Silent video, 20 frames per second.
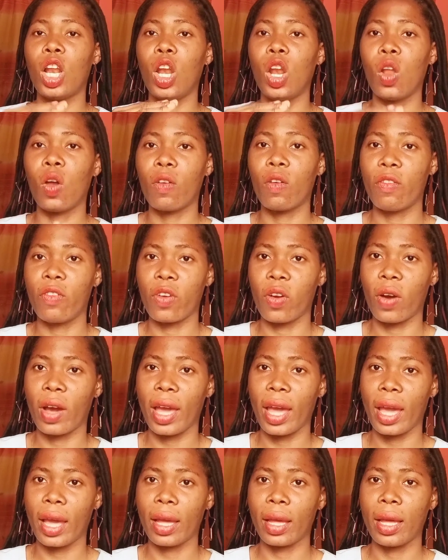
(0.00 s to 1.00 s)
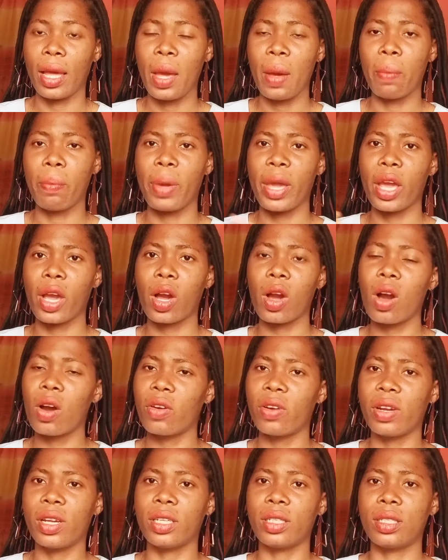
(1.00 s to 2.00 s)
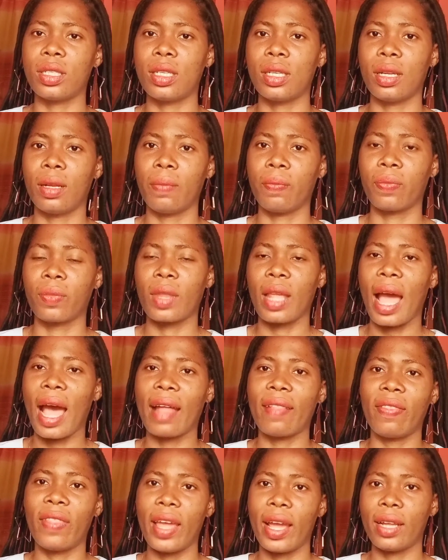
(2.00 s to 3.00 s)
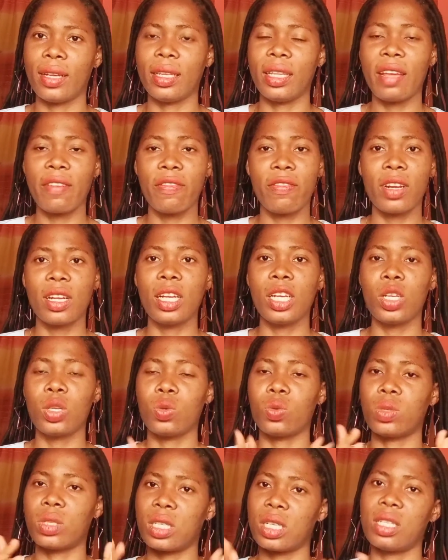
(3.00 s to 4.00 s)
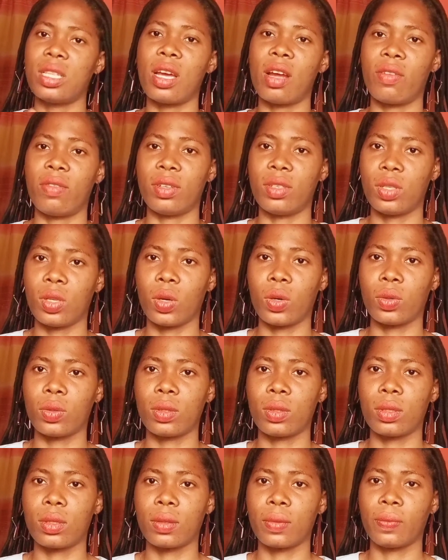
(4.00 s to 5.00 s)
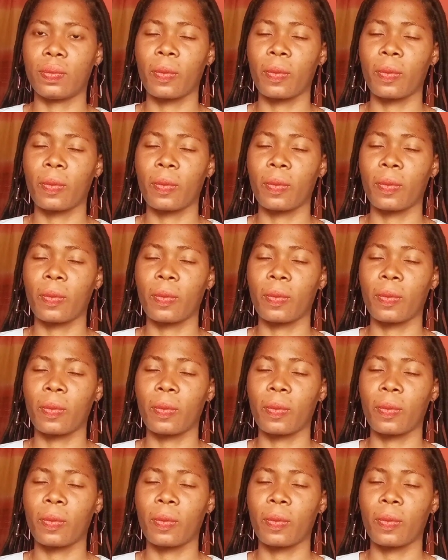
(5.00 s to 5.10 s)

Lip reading: love your hair, be encouraged, and then definitely you'll see the results.